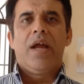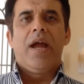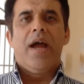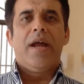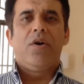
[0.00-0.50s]

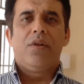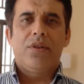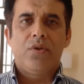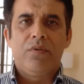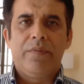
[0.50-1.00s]
and
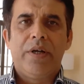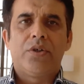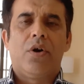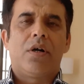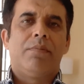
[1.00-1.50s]
also we will
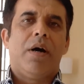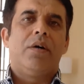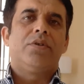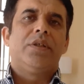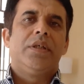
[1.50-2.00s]
talk
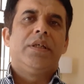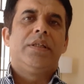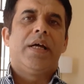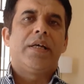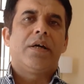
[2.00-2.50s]
about
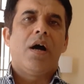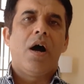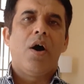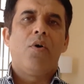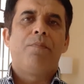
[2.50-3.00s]
that
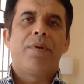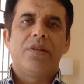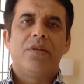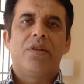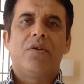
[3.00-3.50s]
how
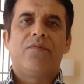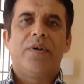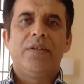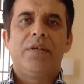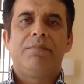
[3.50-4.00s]
presence of
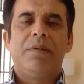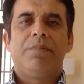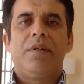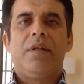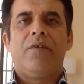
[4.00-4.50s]
other
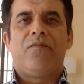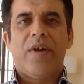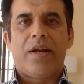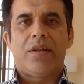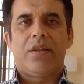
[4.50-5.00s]
people
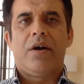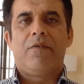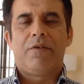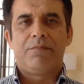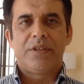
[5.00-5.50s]
affects
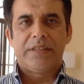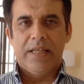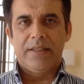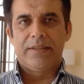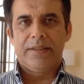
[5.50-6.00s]
our
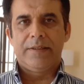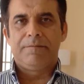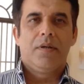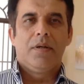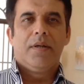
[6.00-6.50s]
personality.
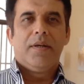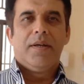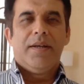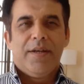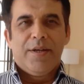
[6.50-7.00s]

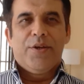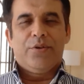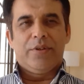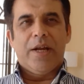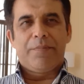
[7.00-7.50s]

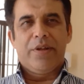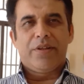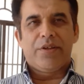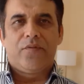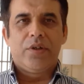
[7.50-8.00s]
So that
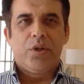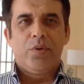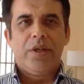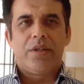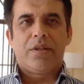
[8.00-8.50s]
brings us to
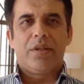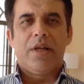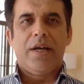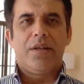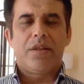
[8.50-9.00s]
concluding
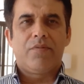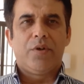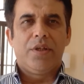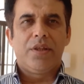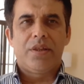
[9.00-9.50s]
lines
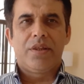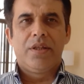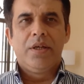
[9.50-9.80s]
for this